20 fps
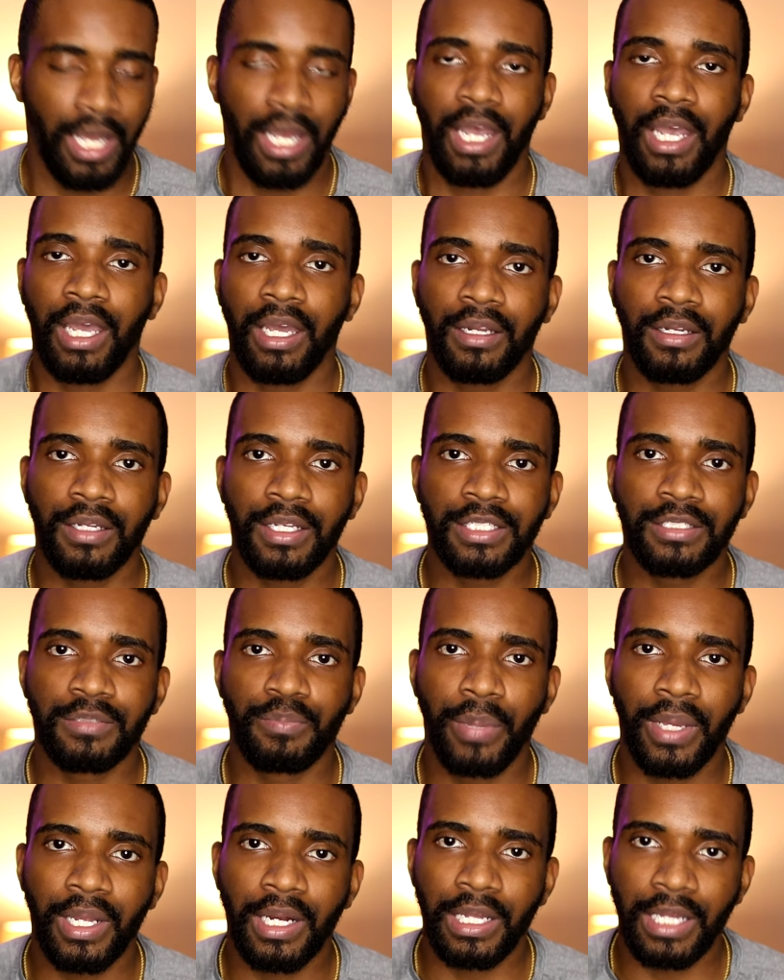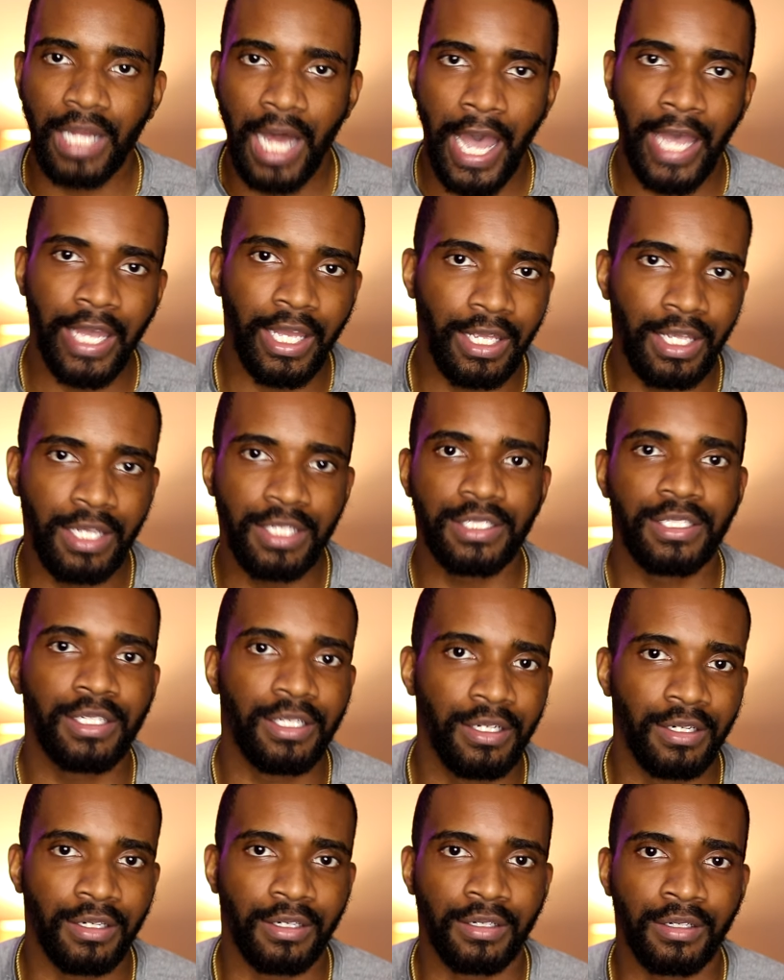and it's been a lot
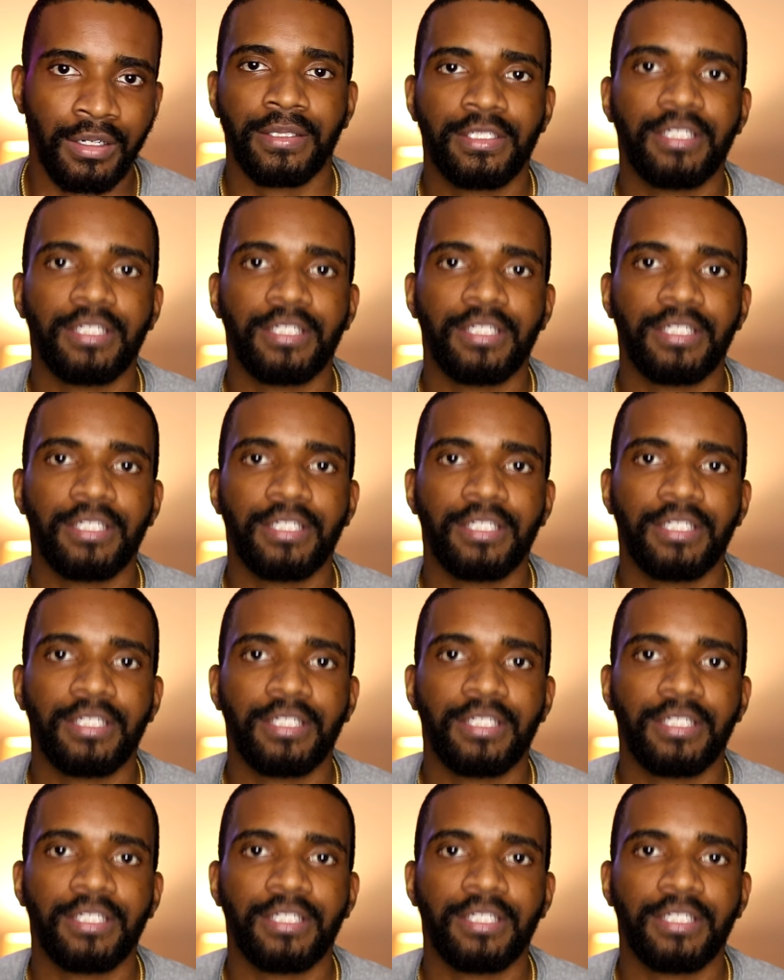easier